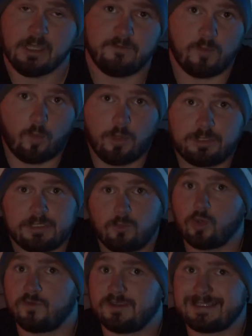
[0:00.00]
If you're wanting
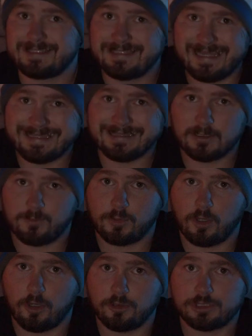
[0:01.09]
more of a subtle
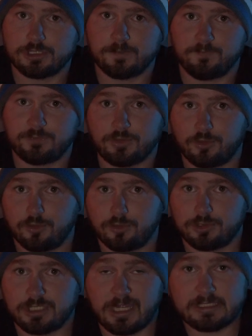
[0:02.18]
approach to
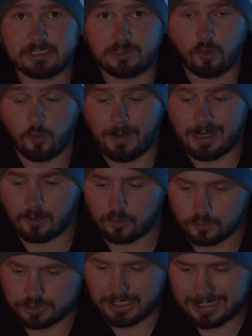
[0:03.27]
chasing your barra
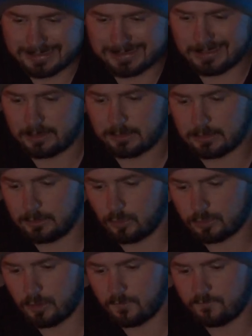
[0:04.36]
or jacks, then you're going to
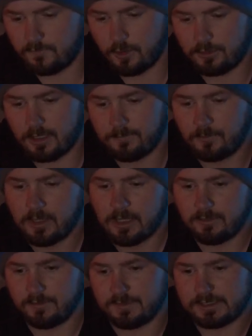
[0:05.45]
look no further
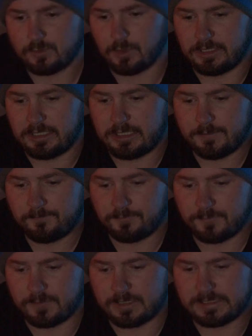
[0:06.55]
than this one here.
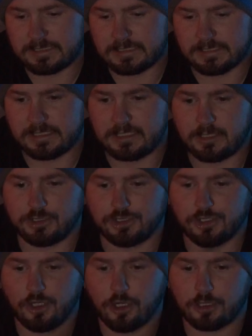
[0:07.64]
This is the
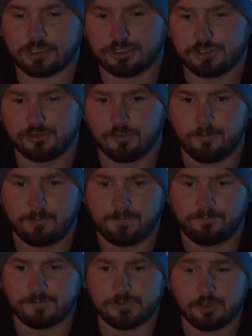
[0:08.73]
jerk shrimp.
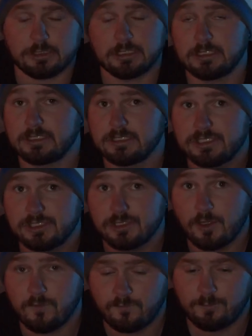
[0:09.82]
So it's a little
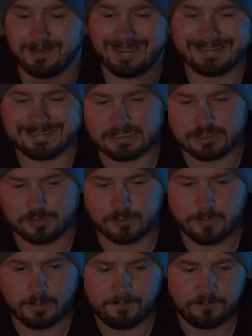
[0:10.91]
soft plastic shrimp.